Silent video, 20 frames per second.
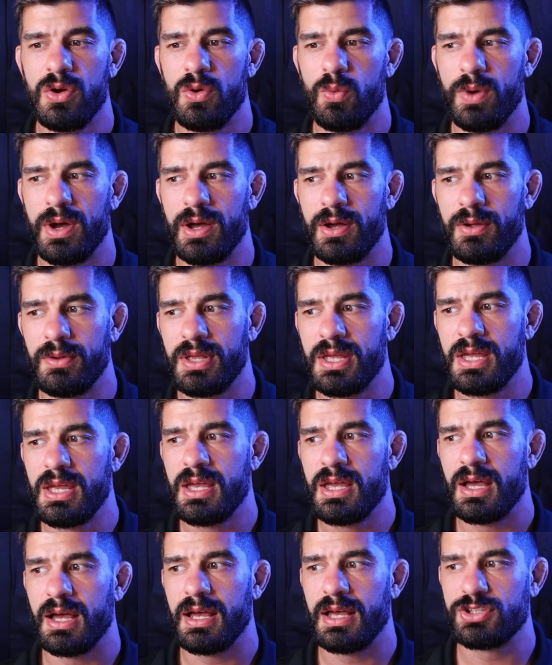well,
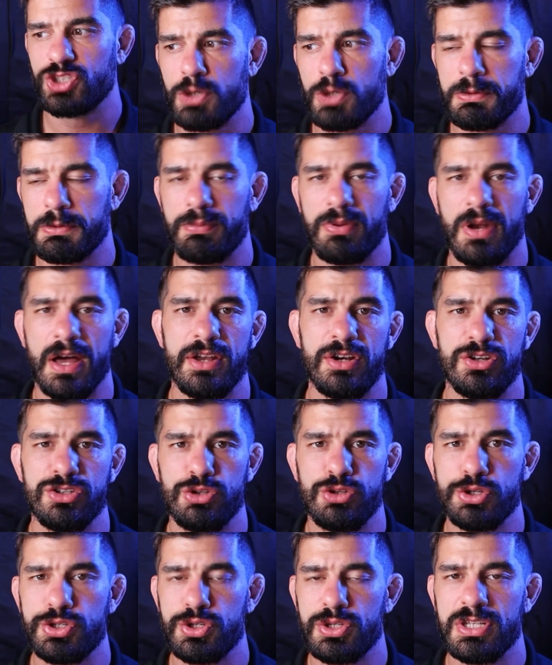a proprietor is
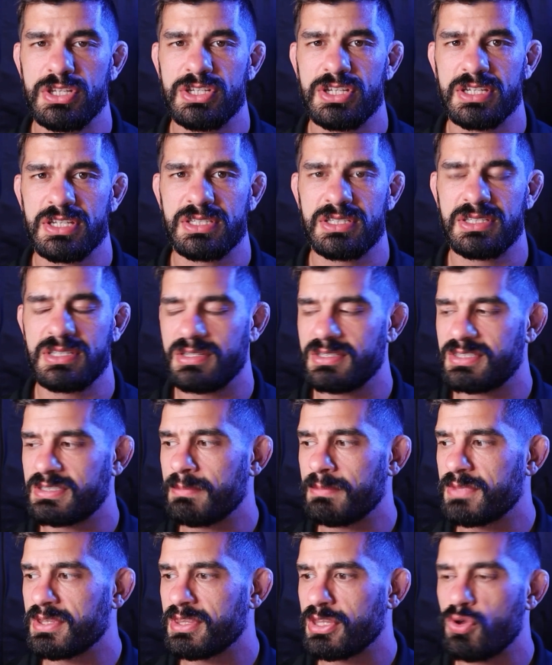usually just
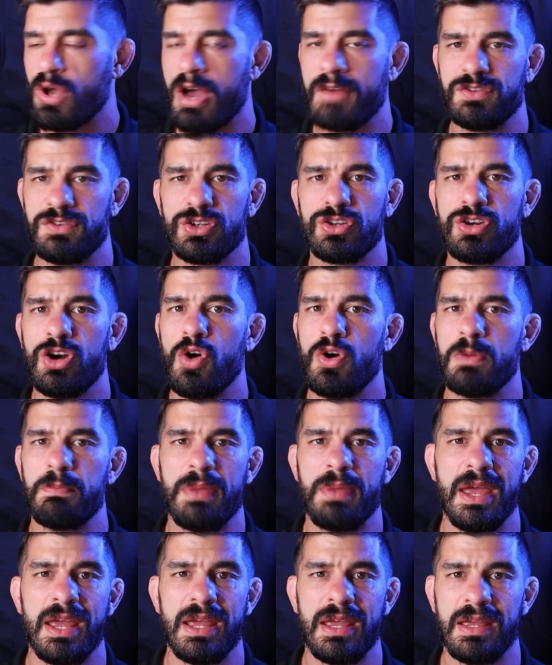something that you have to go and
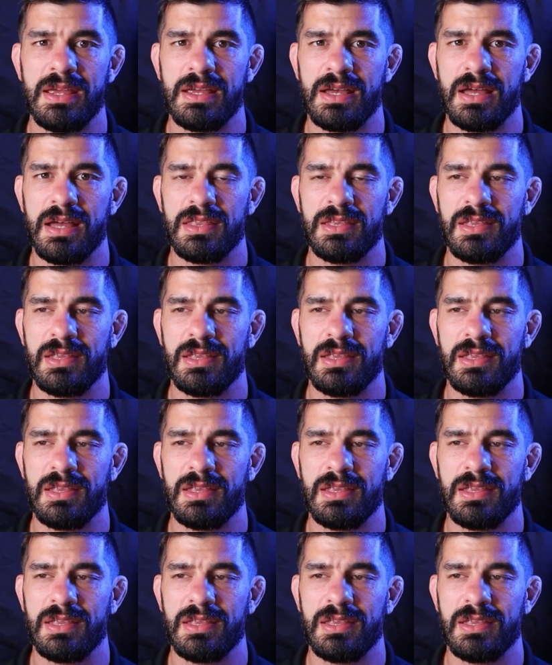pay